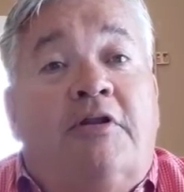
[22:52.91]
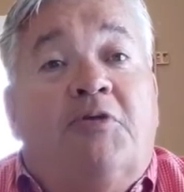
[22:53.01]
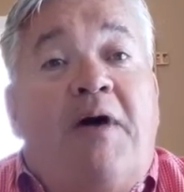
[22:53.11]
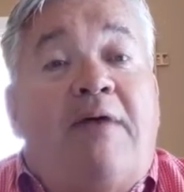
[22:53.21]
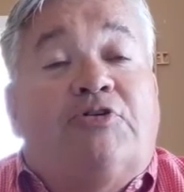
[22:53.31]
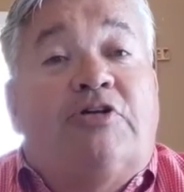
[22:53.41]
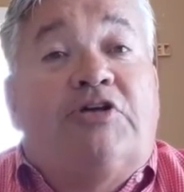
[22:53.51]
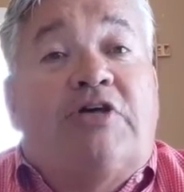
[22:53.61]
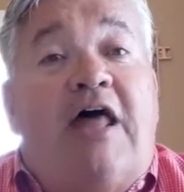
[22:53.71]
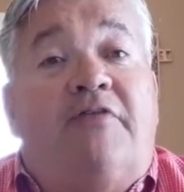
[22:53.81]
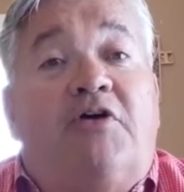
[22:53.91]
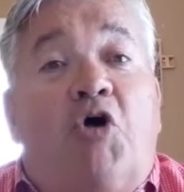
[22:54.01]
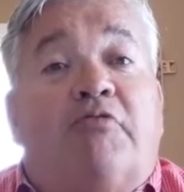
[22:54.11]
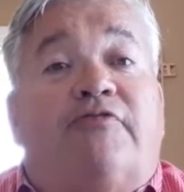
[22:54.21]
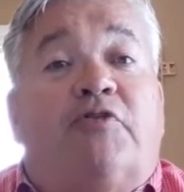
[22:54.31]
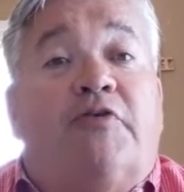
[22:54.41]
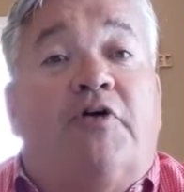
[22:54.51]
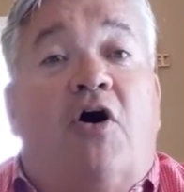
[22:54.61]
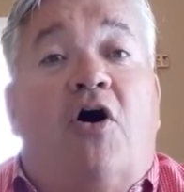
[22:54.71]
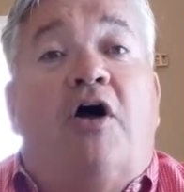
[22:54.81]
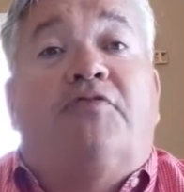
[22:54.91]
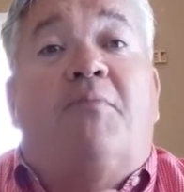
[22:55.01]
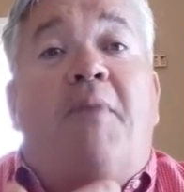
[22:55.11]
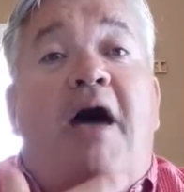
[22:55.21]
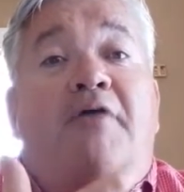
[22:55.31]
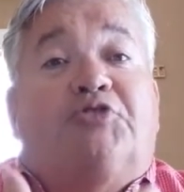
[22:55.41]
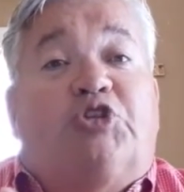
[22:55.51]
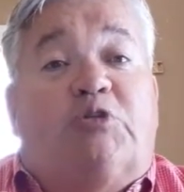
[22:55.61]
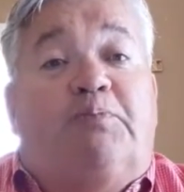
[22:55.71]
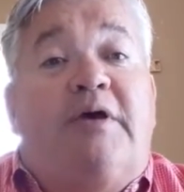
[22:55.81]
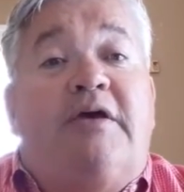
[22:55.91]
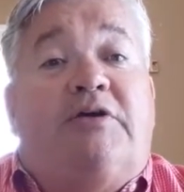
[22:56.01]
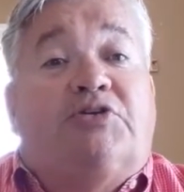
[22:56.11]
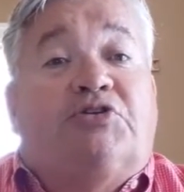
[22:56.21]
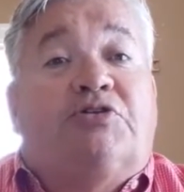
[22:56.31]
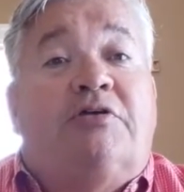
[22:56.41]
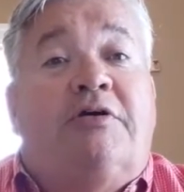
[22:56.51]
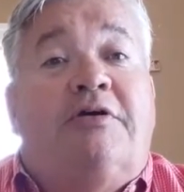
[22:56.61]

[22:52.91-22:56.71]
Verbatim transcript: The Bible says, out of the overflow of the heart, the mouth speaks.